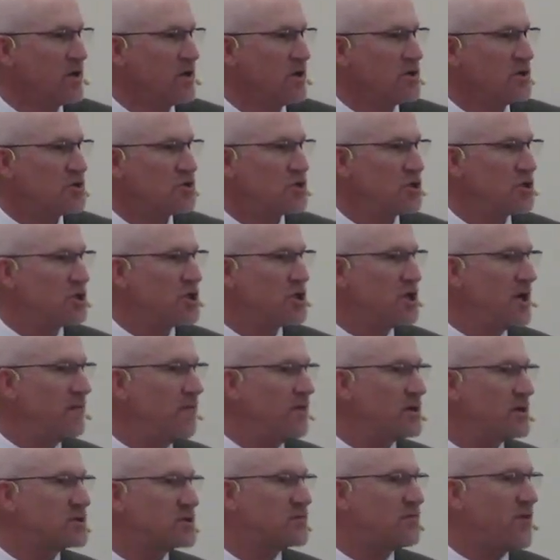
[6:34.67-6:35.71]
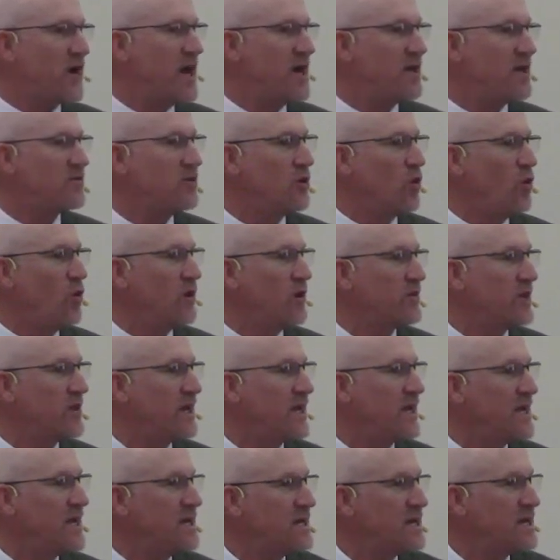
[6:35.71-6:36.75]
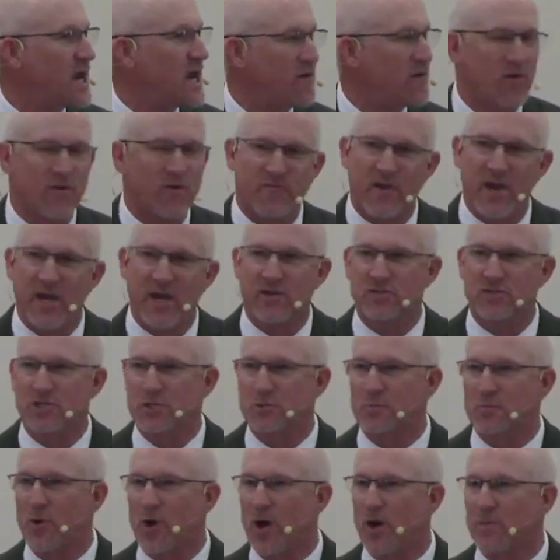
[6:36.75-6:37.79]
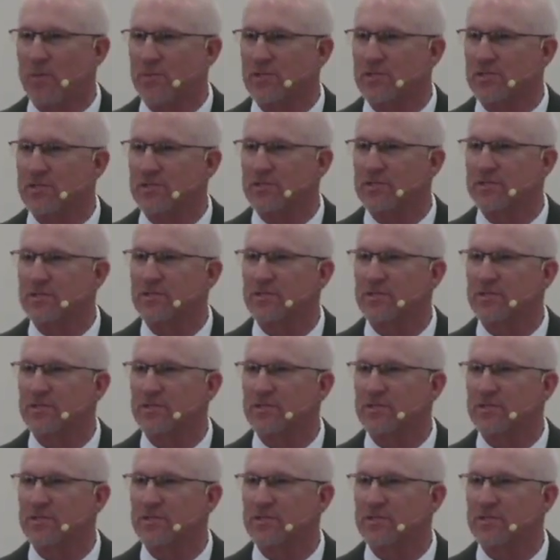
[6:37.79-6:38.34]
should give us faith, knowing that He never fails His promises.